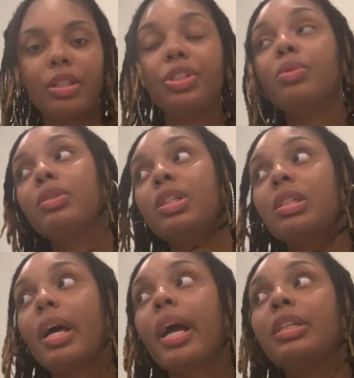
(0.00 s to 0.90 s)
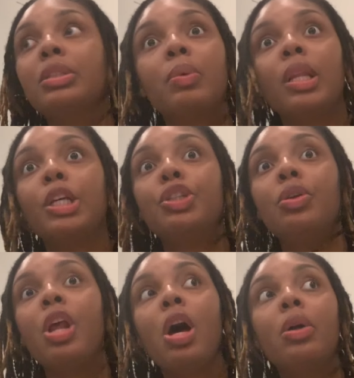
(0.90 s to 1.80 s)
So she was just like, I just want to let you
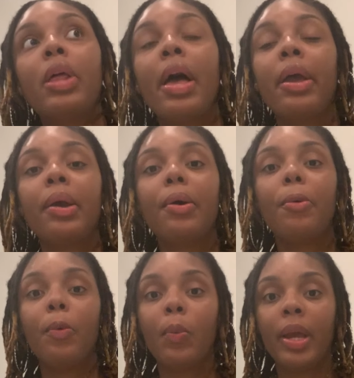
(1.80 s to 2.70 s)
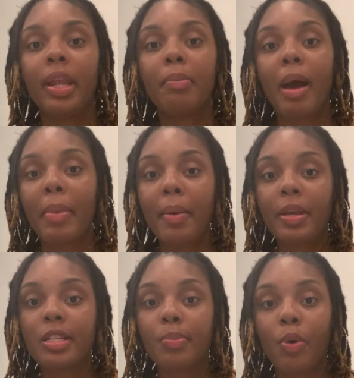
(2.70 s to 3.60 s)
know, like, when my baby
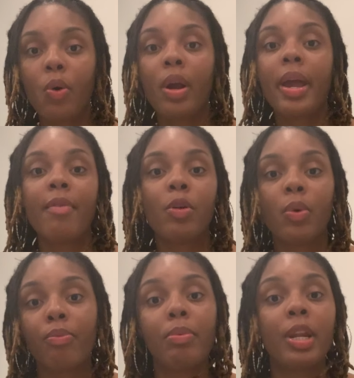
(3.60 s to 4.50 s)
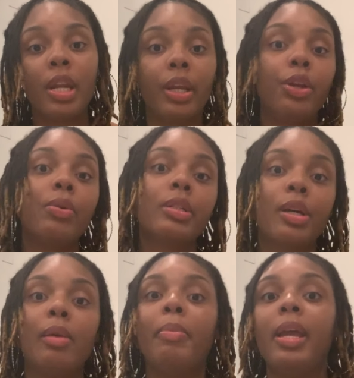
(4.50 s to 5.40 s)
is born, everyone from the NICU is
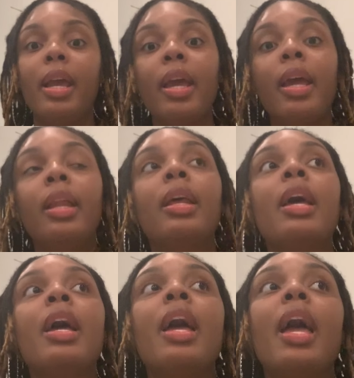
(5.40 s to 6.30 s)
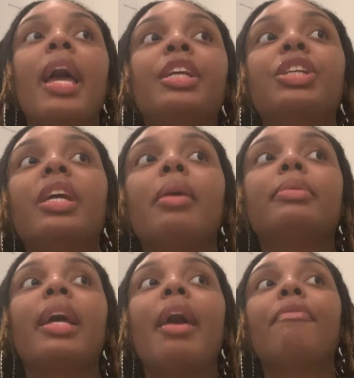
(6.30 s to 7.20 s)
going to be in. And she kept
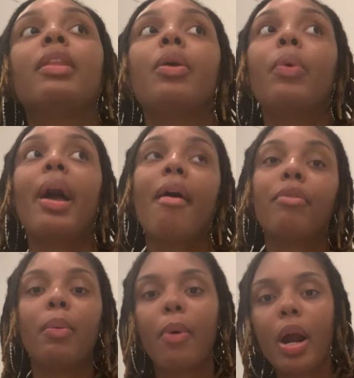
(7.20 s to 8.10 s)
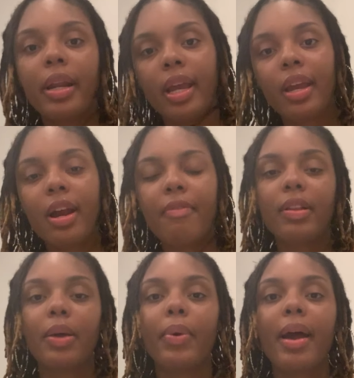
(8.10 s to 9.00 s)
saying, I feel like we're having a party in here. I feel
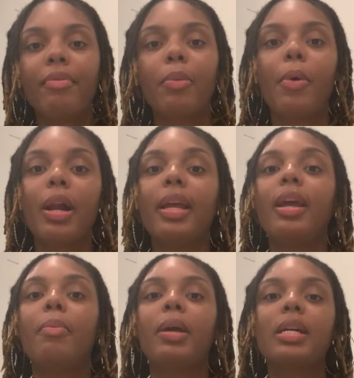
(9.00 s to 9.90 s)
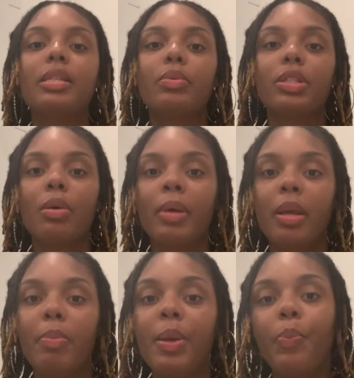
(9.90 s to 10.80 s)
like we're having a party in here because it was so many
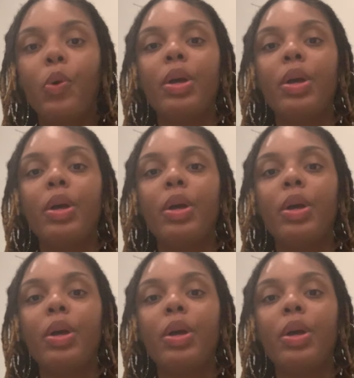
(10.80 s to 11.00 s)
people.